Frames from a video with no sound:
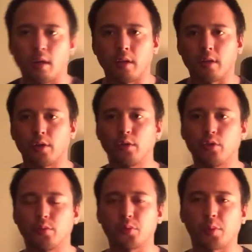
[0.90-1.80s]
Hey there
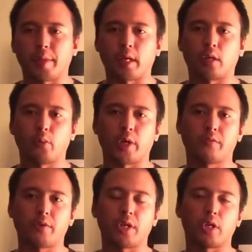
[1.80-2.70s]
YouTube, just want to make a quick
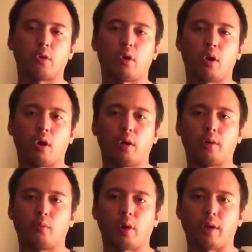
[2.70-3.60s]
video
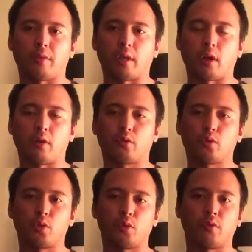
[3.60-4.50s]
on what I think are
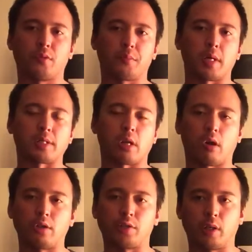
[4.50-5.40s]
two of the best
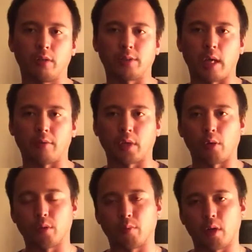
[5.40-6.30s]
hard shells out
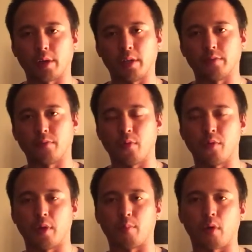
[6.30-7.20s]
there on the market for
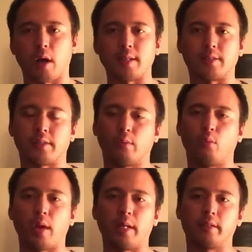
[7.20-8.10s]
their price
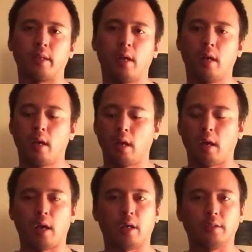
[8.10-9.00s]
and weight
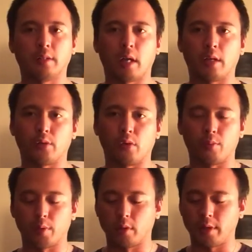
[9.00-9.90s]
and
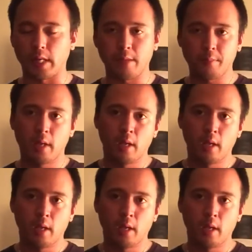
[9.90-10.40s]
durability.